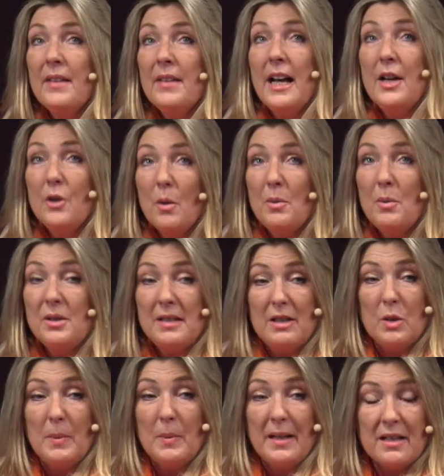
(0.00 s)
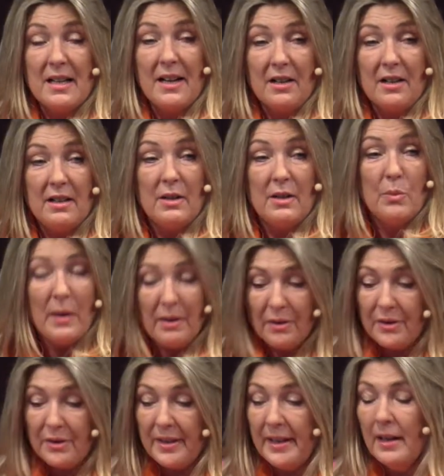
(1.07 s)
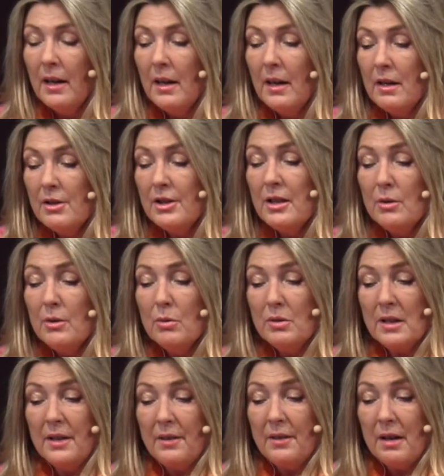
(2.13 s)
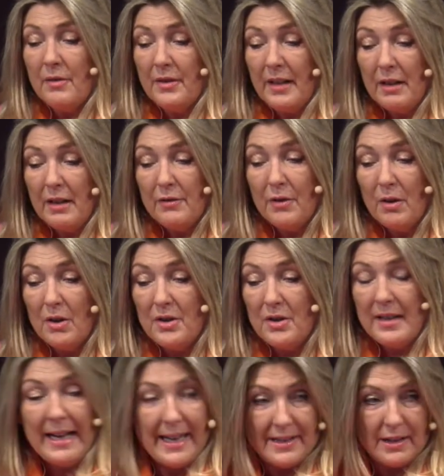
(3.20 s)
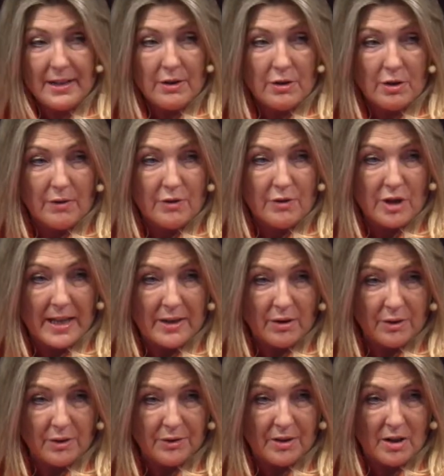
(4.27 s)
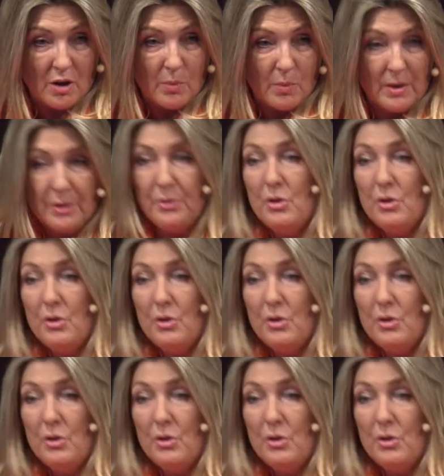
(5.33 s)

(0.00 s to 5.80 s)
and obviously spectacularly wealthy. So Lord Carnarvon had followed an adage of Jane Austen that whilst you